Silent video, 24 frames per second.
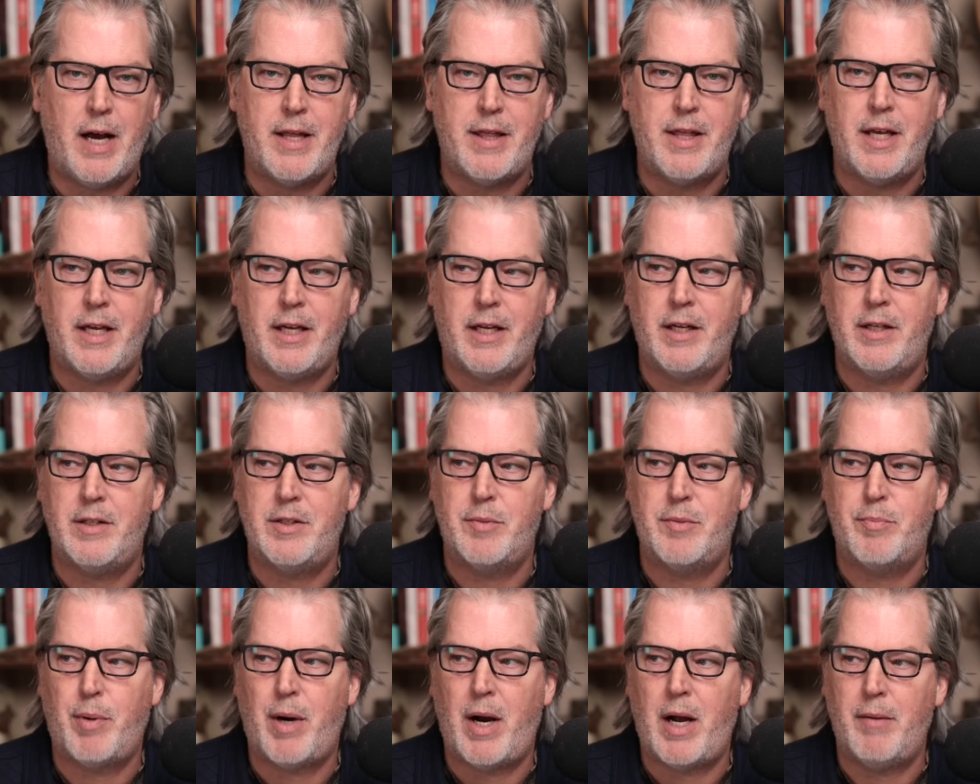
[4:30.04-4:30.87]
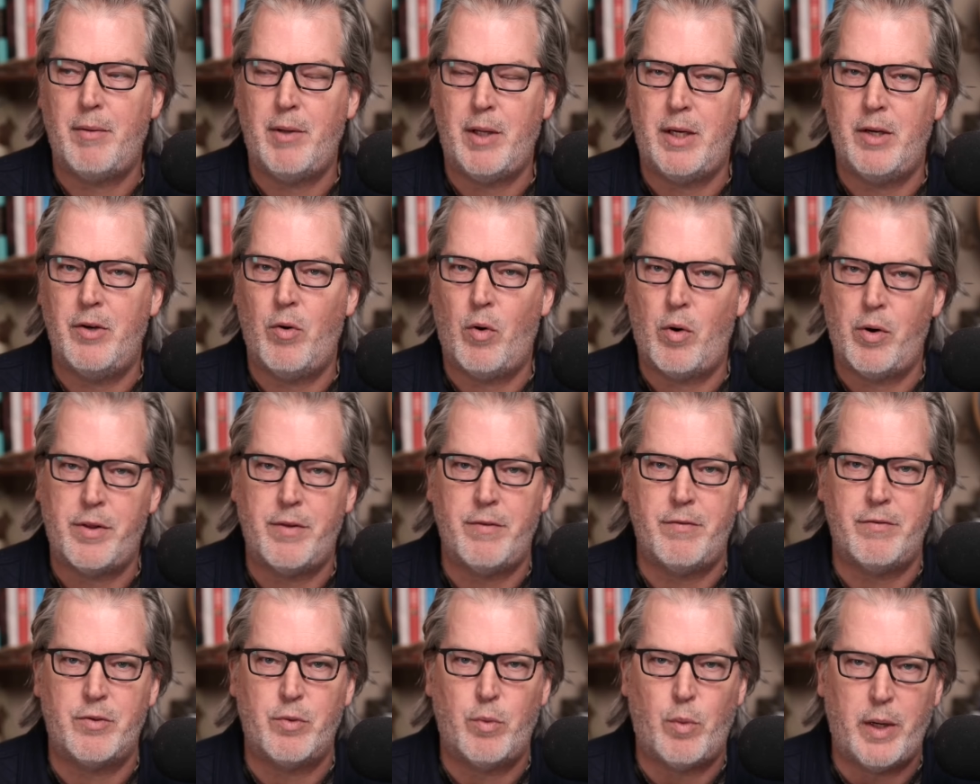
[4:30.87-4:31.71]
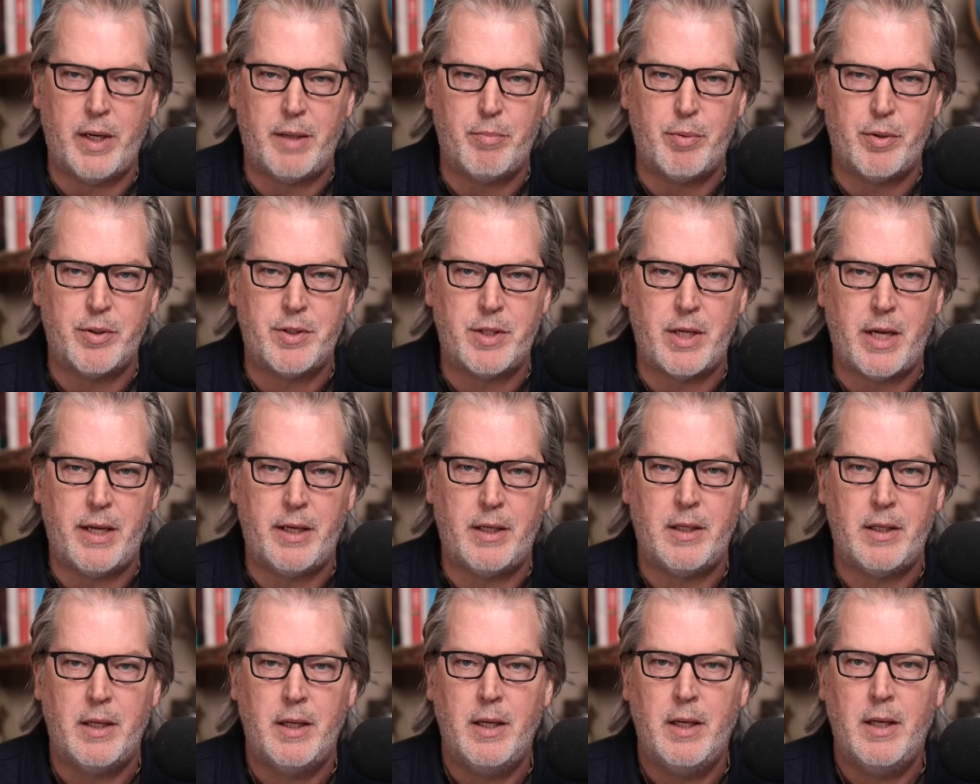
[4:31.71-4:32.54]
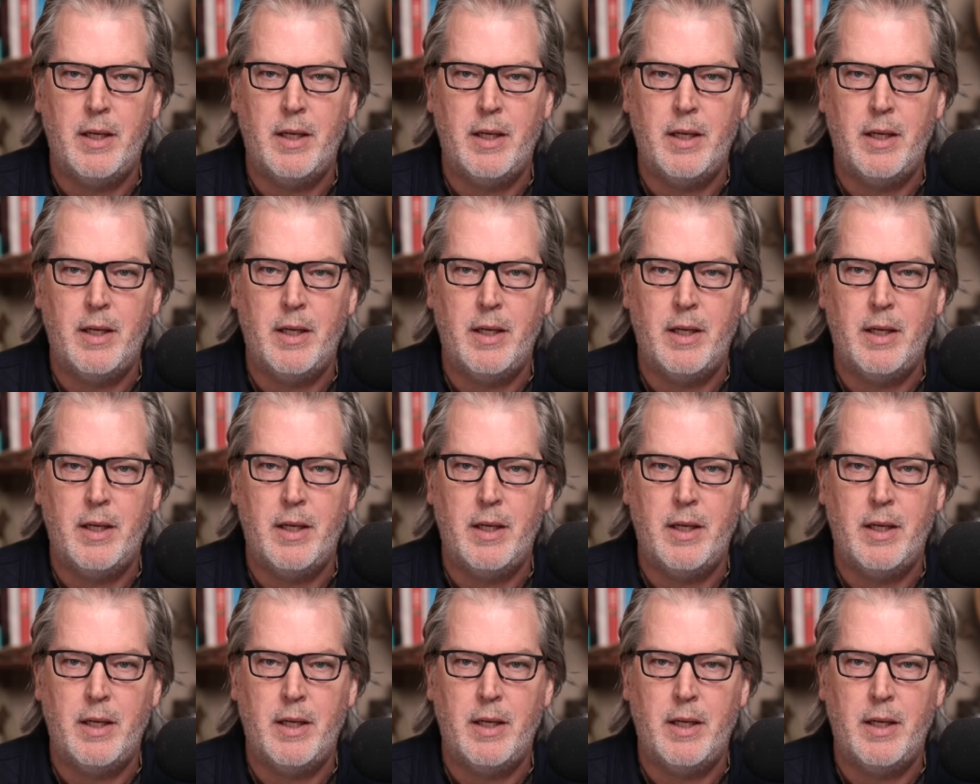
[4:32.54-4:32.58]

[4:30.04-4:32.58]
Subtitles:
I think it's probably north of 20%,